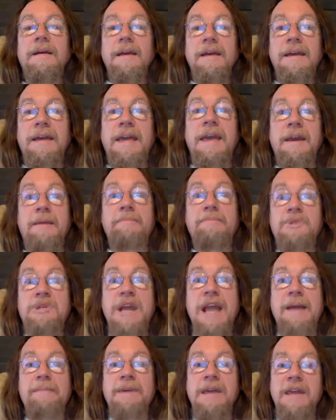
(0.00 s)
Kim
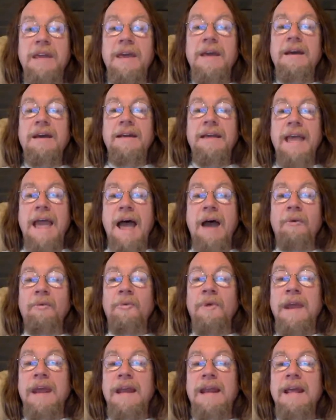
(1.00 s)
Jammy. Yeah,
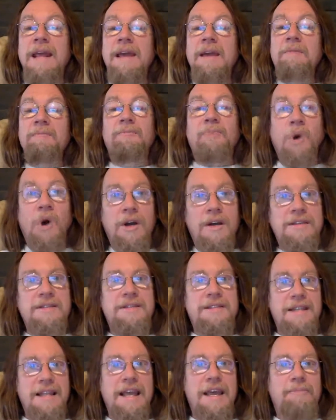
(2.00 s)
reading, book,
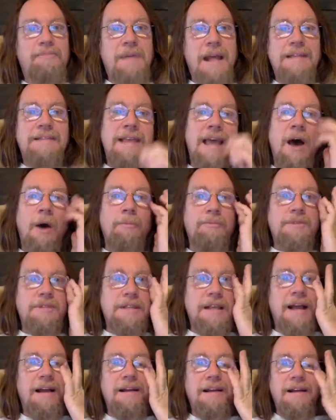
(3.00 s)
sleep, that
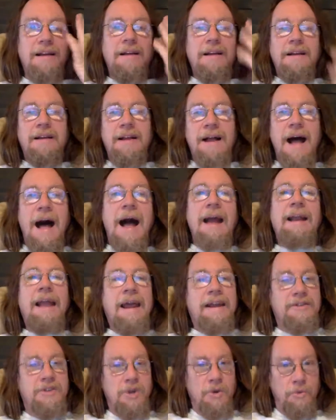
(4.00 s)
helps. I
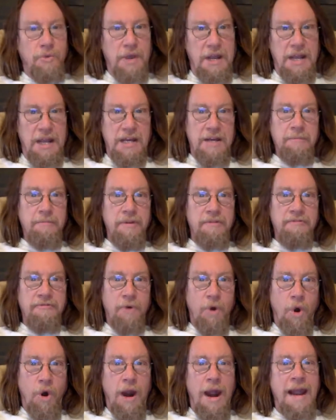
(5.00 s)
like to read
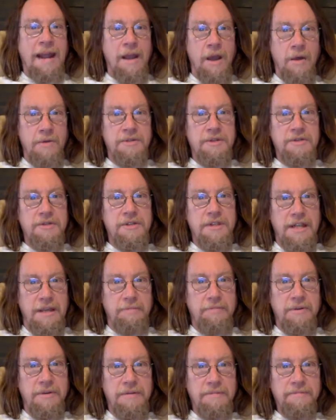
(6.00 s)
before I go to sleep,
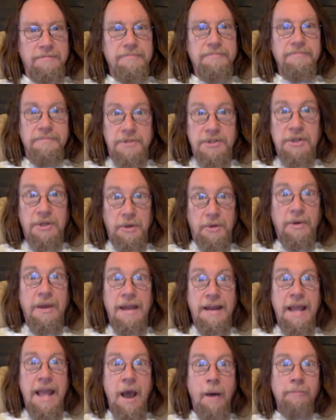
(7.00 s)
too.
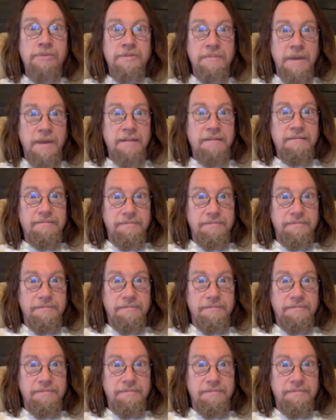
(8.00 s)
It helps me.